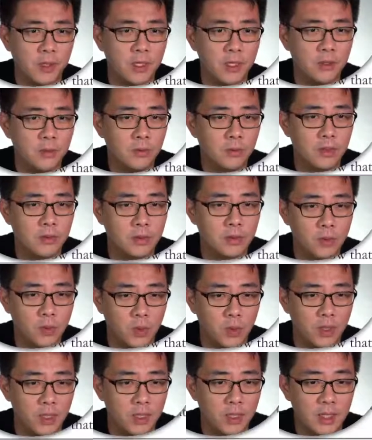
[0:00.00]
year
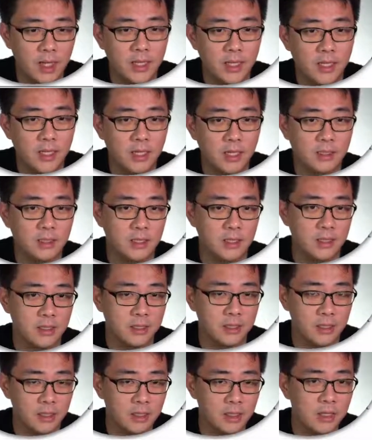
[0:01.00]
2020
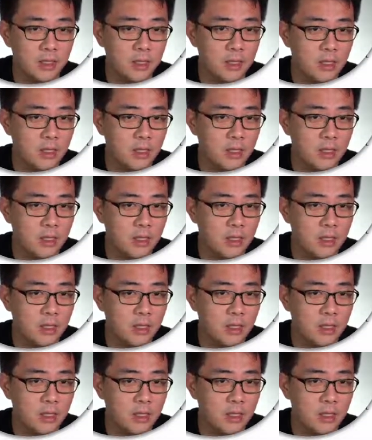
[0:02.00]
NYJC